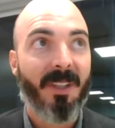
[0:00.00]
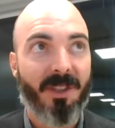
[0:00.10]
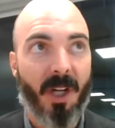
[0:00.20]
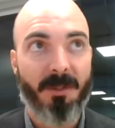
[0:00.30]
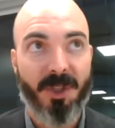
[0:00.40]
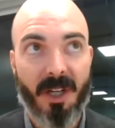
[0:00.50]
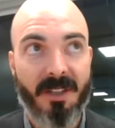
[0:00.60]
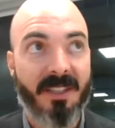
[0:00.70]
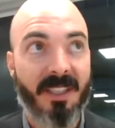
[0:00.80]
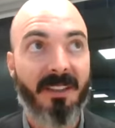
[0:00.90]
Tom
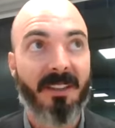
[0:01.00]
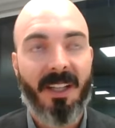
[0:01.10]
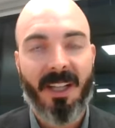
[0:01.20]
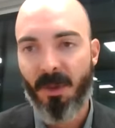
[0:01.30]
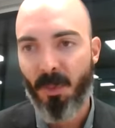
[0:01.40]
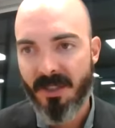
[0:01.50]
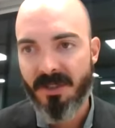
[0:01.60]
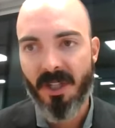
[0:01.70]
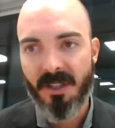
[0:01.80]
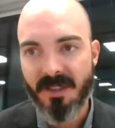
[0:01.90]
Johnston, and Wes
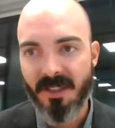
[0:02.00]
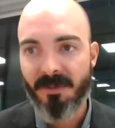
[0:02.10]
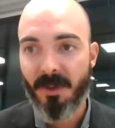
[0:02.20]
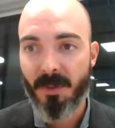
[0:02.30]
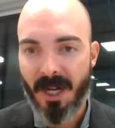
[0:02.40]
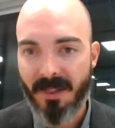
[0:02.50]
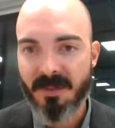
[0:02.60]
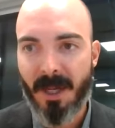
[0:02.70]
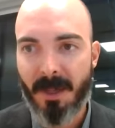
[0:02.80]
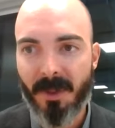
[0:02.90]
Johnson for writing this
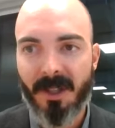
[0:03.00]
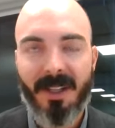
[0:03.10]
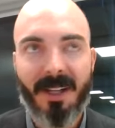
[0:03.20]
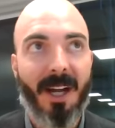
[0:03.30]
paper.